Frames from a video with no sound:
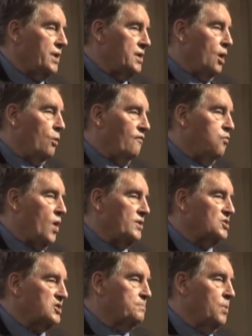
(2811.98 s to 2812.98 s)
We know of
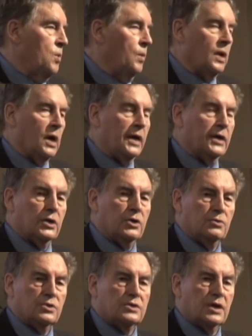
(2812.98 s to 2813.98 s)
one small
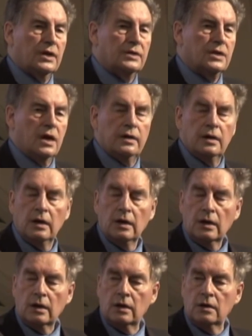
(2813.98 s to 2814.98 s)
IQ study done
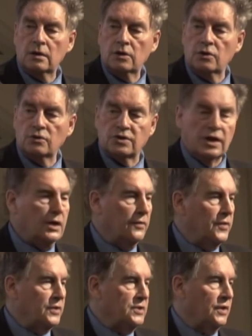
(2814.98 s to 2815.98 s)
in New
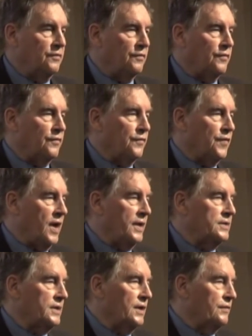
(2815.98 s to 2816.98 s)
Zealand that didn't
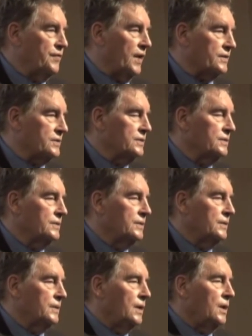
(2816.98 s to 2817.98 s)
find an effect.
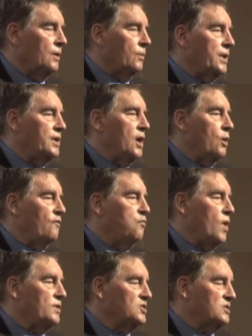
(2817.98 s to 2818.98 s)
We know
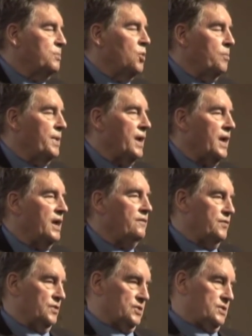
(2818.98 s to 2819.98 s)
of one small
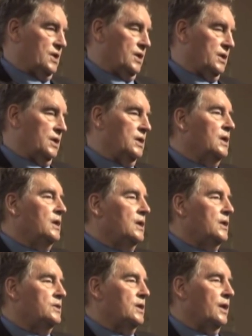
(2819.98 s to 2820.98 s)
behavior study
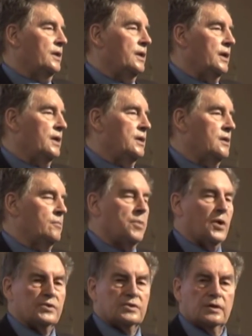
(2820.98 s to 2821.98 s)
done in
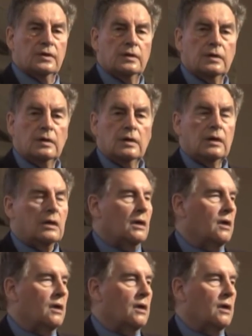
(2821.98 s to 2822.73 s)
Boston